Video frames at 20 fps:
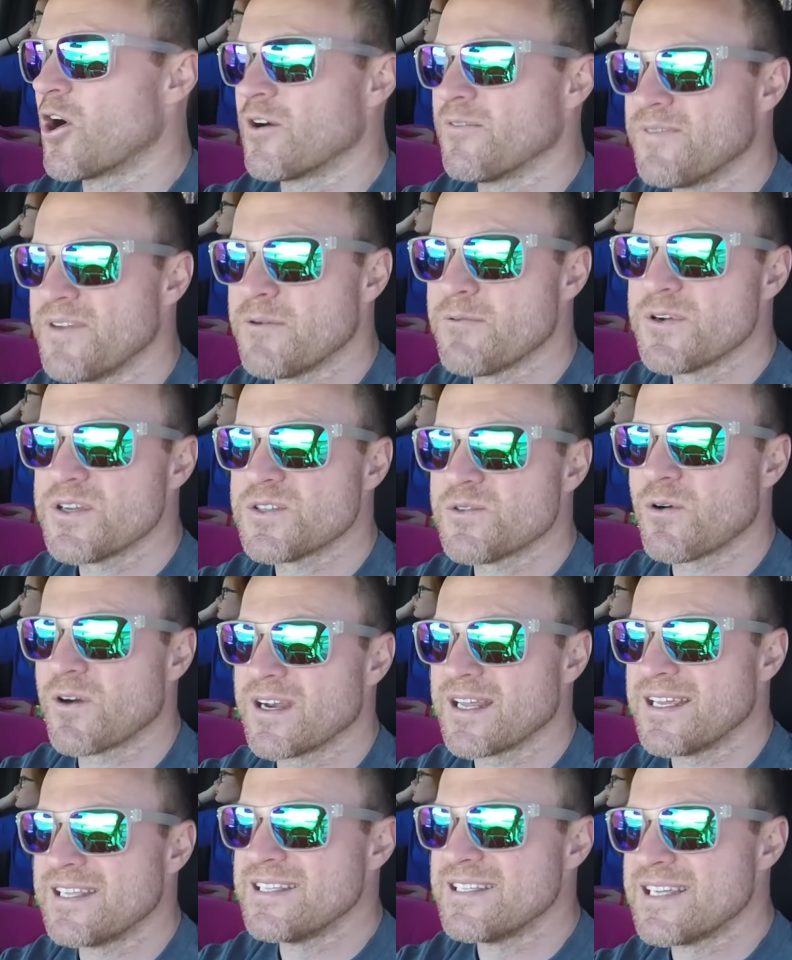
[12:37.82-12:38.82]
RV
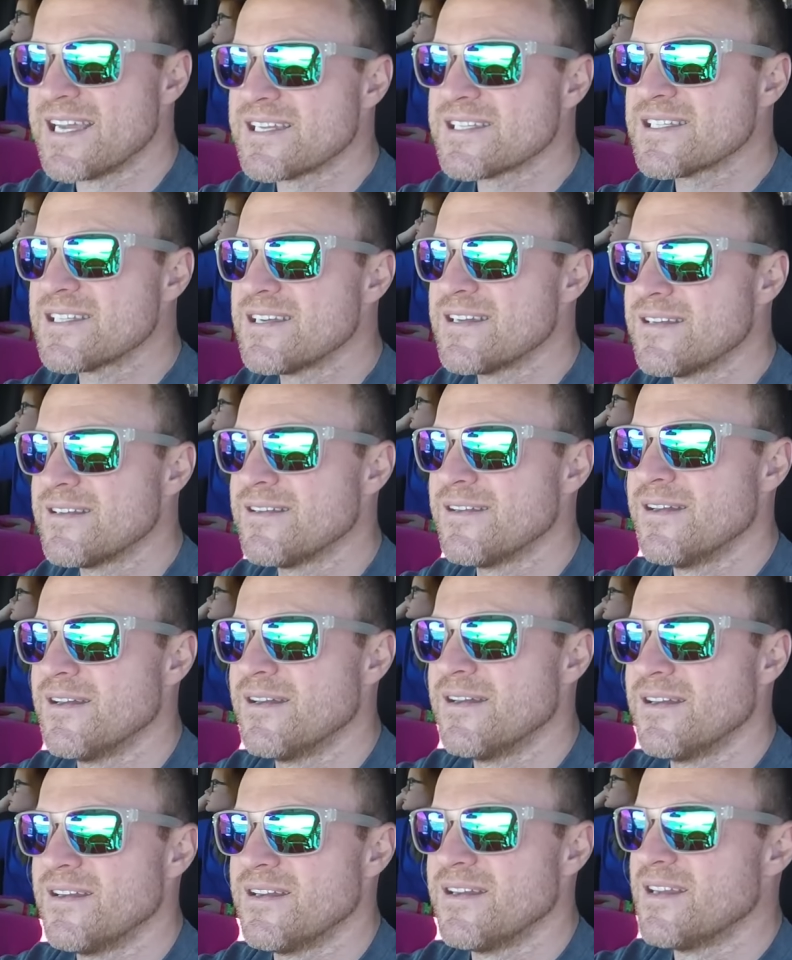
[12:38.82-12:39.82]
resort in Destin.
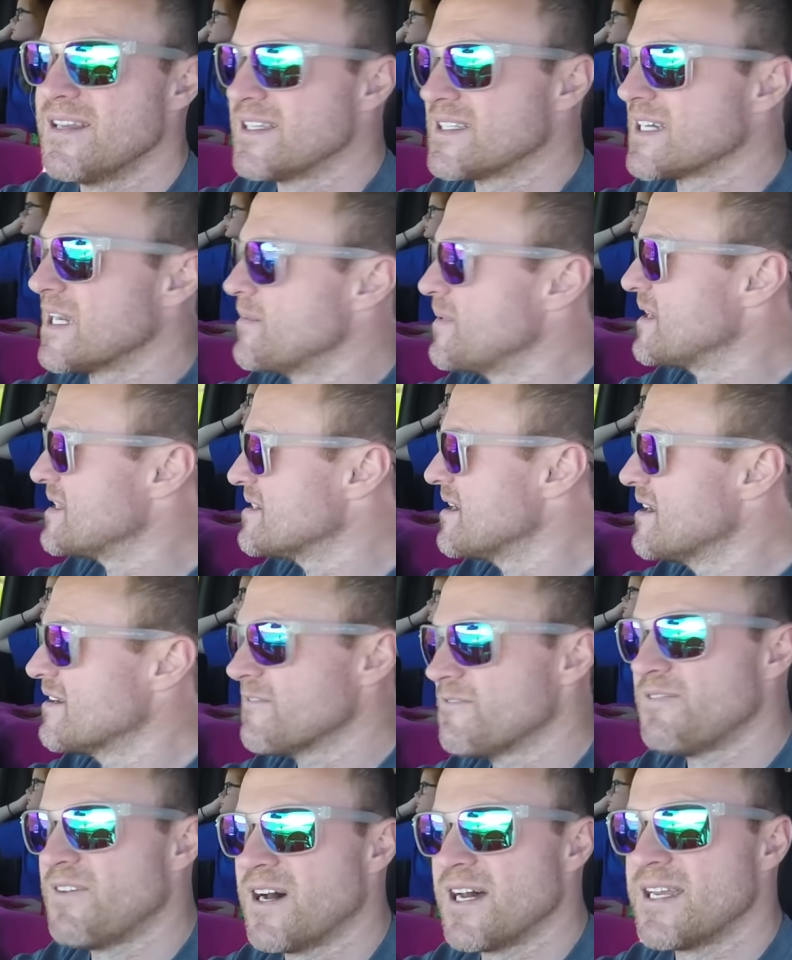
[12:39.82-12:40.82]
It's going to be a ton
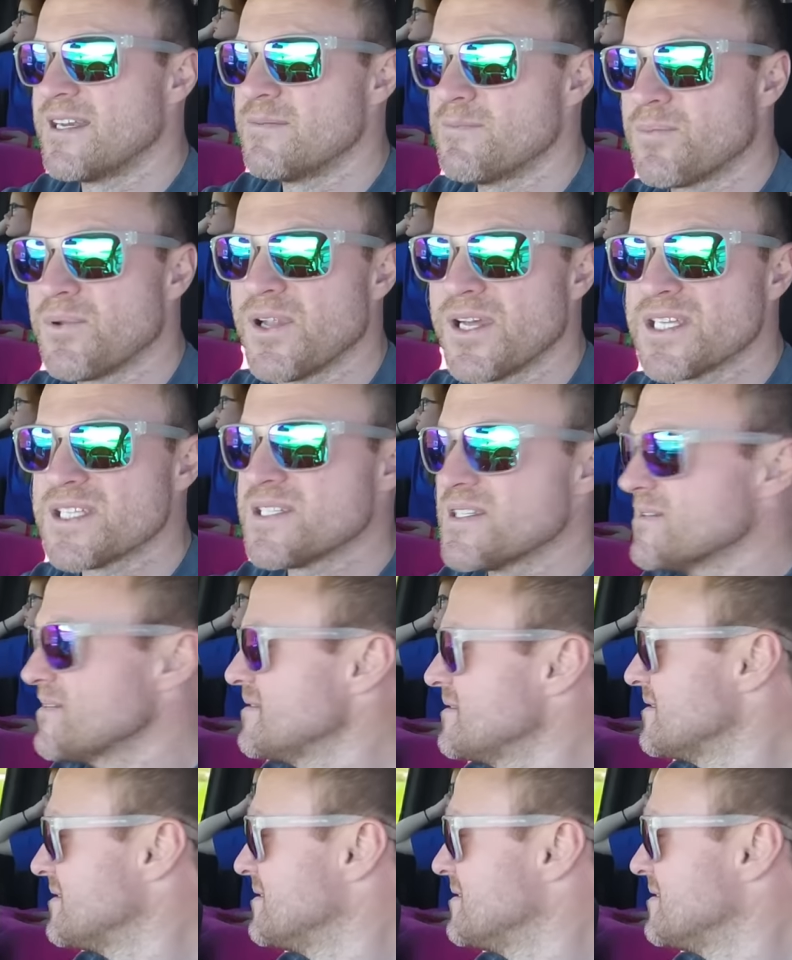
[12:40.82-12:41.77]
of fun. We'll Plus, give you the